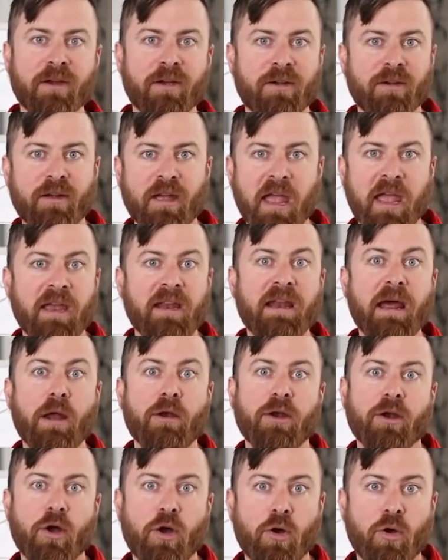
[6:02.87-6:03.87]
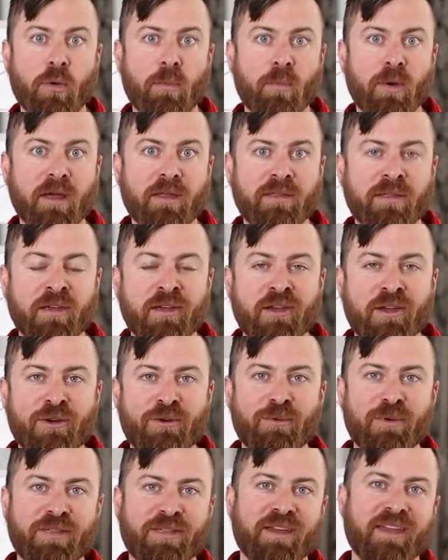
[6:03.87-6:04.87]
they're hanging out at home with
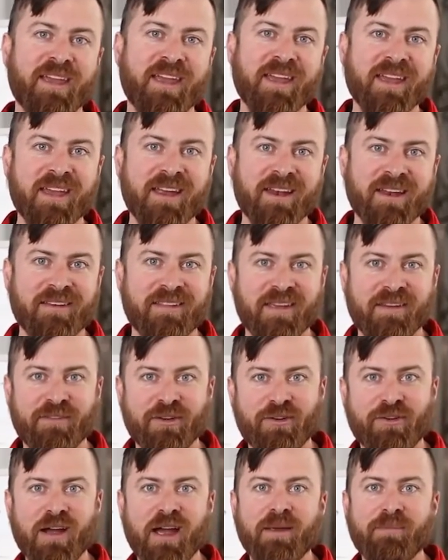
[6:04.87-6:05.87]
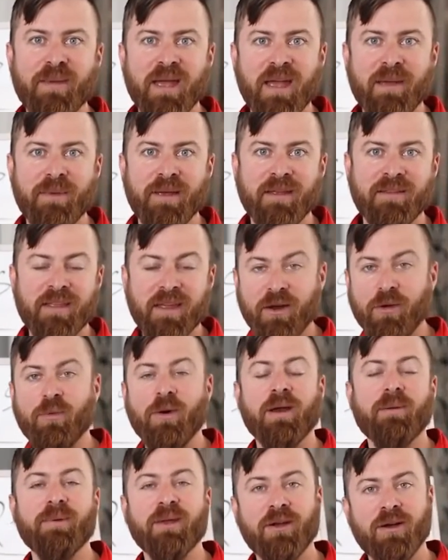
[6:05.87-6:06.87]
a kid and they have a crying baby and they don't
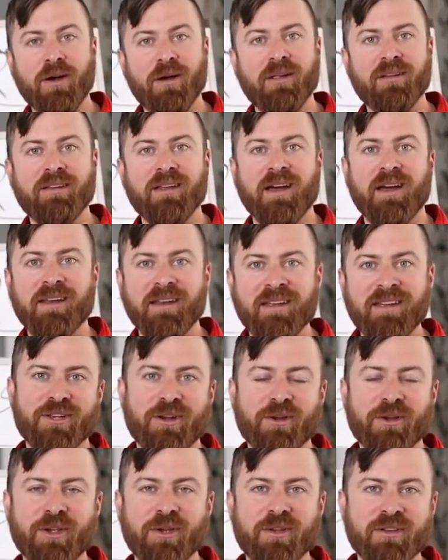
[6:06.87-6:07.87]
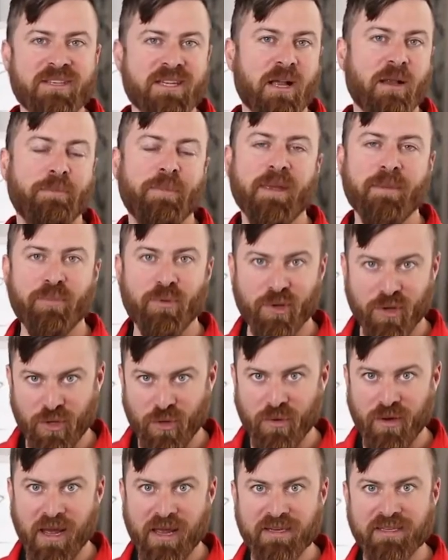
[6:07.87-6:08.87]
want to be called on. So you could tell people,
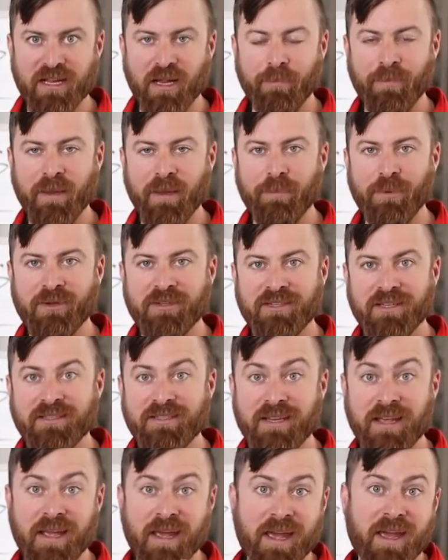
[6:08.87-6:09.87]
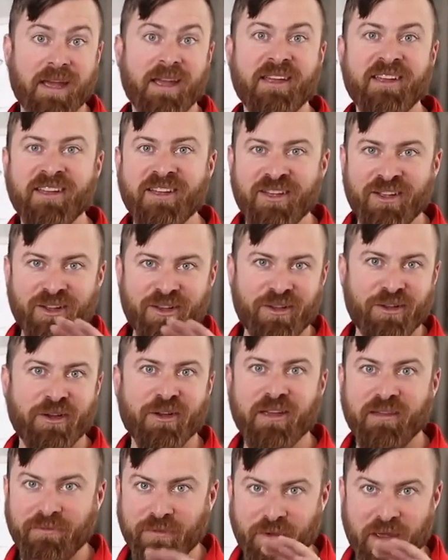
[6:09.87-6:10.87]
what I tell people is I say, hey,
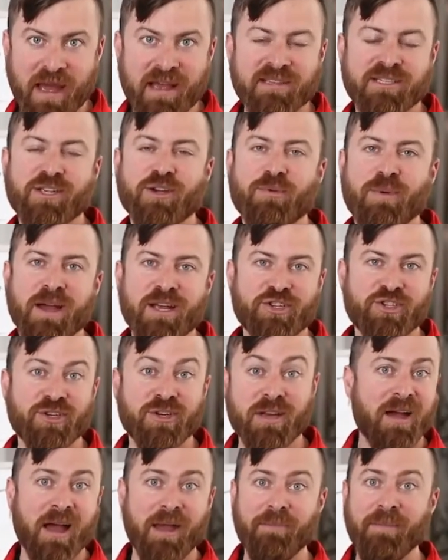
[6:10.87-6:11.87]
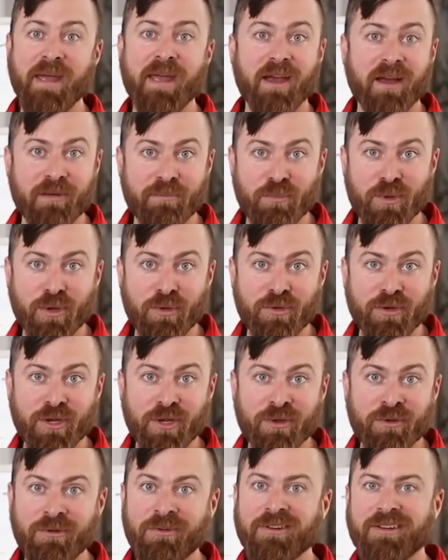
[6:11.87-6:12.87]
look, if you ask a question, I may unmute
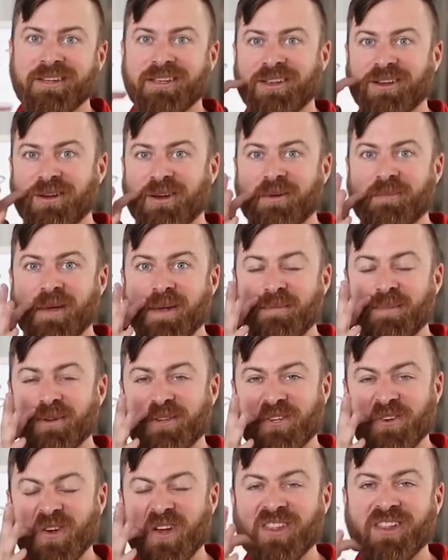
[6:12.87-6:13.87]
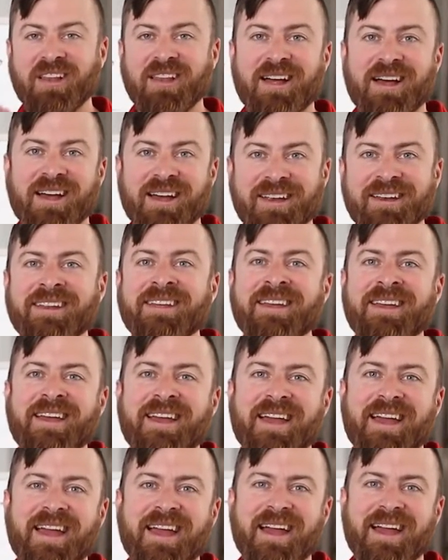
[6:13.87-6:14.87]
you, I may put you on the line
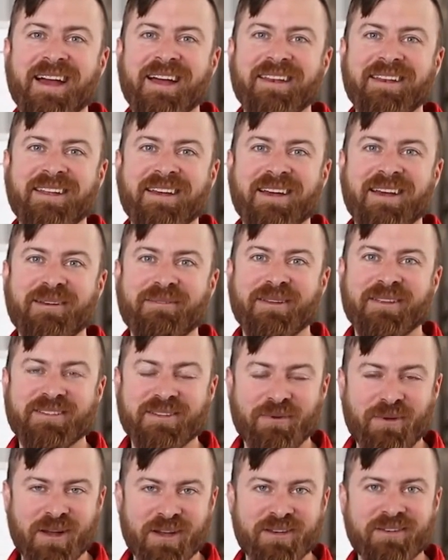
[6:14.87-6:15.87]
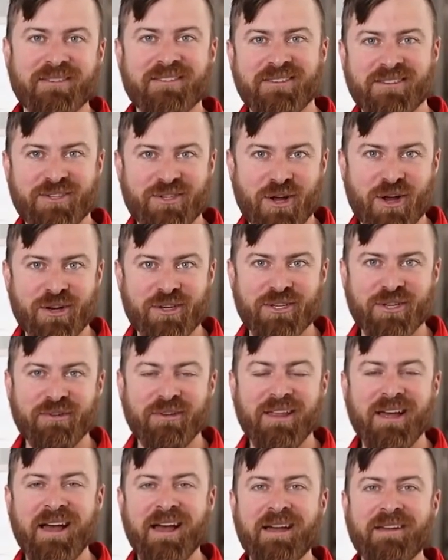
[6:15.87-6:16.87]
and because I want to talk to
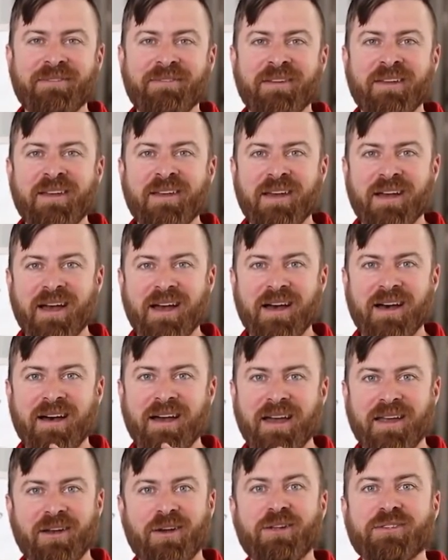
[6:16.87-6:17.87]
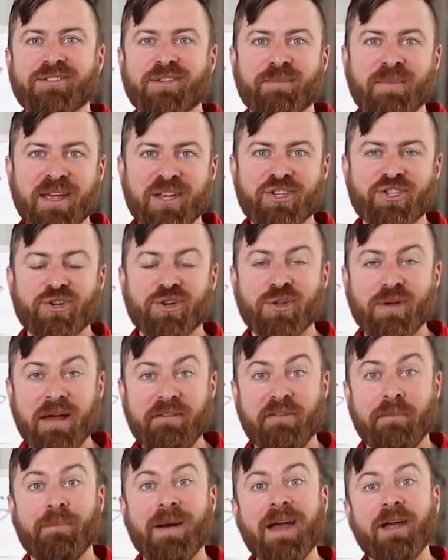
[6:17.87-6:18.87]
you live, and also make sure you
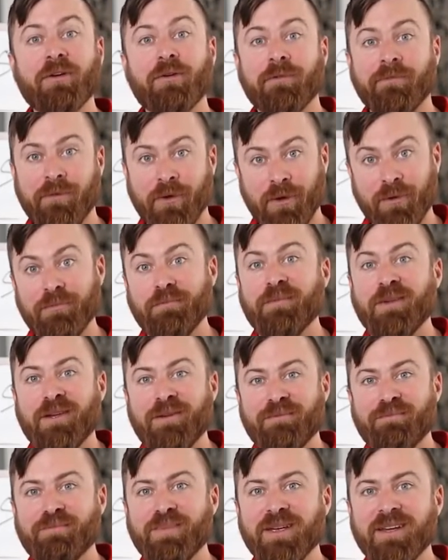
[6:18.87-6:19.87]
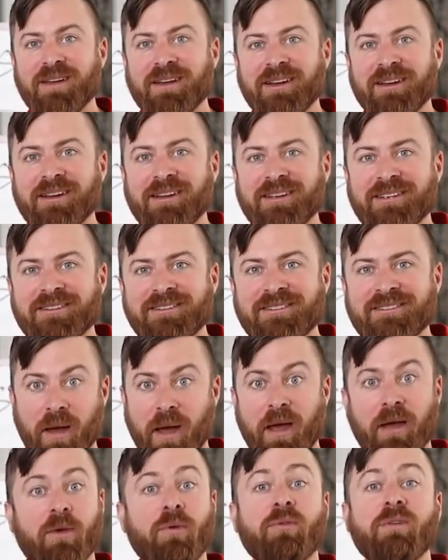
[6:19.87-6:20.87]
have a microphone, because
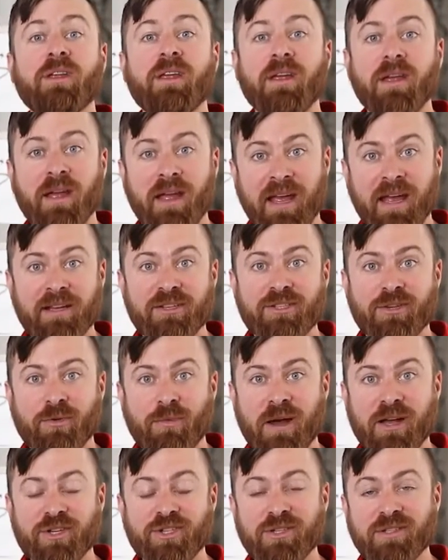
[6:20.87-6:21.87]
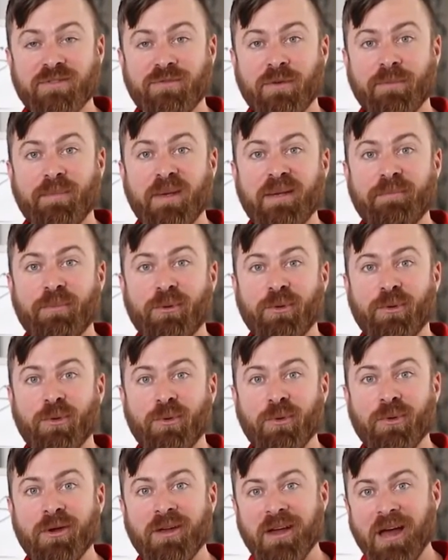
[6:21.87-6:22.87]
I only answer questions for people
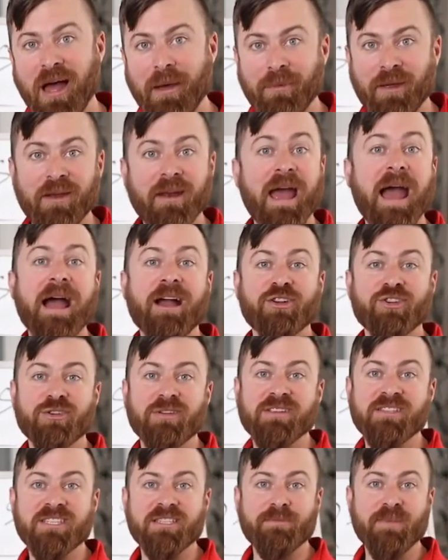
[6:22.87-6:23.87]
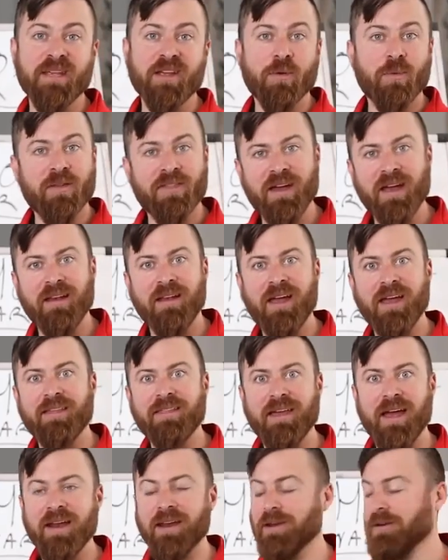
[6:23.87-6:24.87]
who I'm going to actually speak with. I
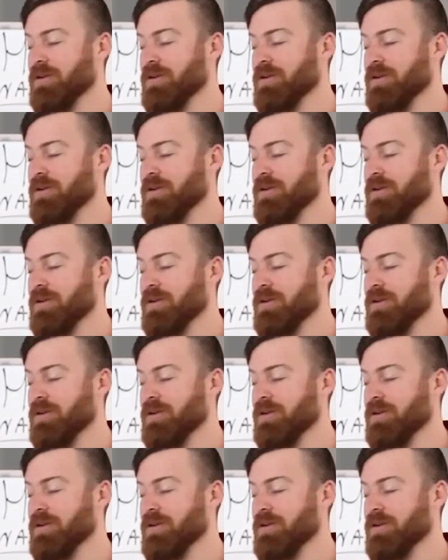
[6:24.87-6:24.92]
like that